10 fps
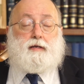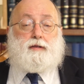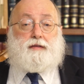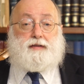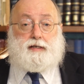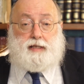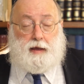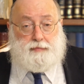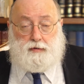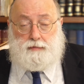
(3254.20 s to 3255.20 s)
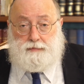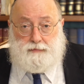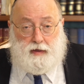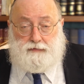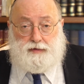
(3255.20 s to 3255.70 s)
nothing's taboo,
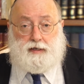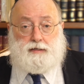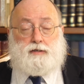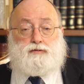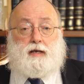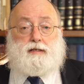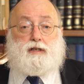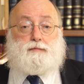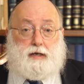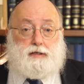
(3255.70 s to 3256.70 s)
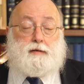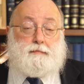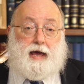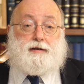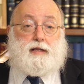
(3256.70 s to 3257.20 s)
everything's addressed, especially
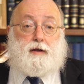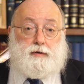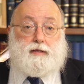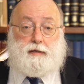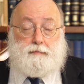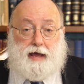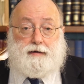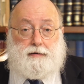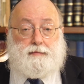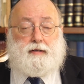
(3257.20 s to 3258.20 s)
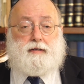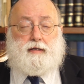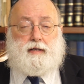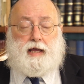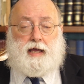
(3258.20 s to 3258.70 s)
matters that really matter.
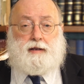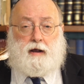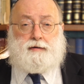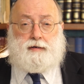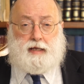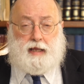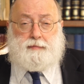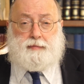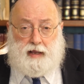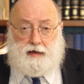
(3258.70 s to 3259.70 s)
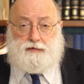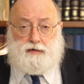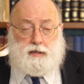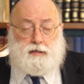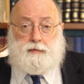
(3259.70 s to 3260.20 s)
And our negev and
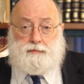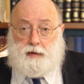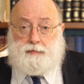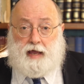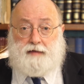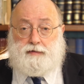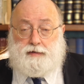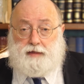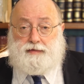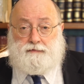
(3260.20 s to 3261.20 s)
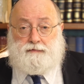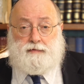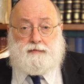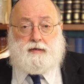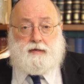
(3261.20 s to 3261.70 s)
nefesh, and sometimes life and death, even
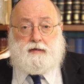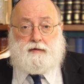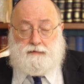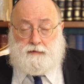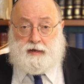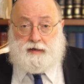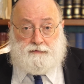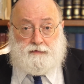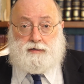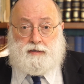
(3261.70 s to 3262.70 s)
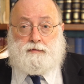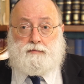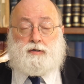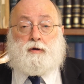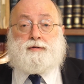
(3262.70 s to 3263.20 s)
for many of us, we
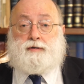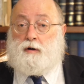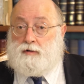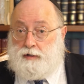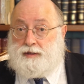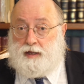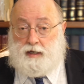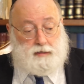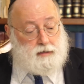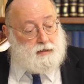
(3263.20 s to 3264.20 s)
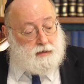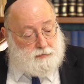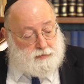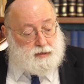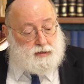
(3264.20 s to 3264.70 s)
should only know good things.
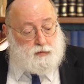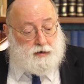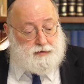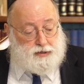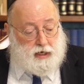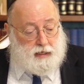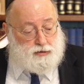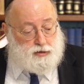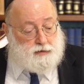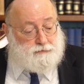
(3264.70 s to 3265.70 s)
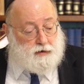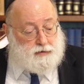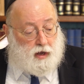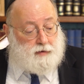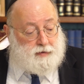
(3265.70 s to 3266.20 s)
But this is one of the challenges of our
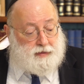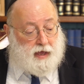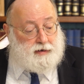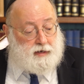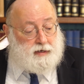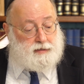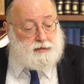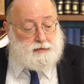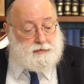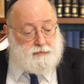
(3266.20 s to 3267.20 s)
time, and that is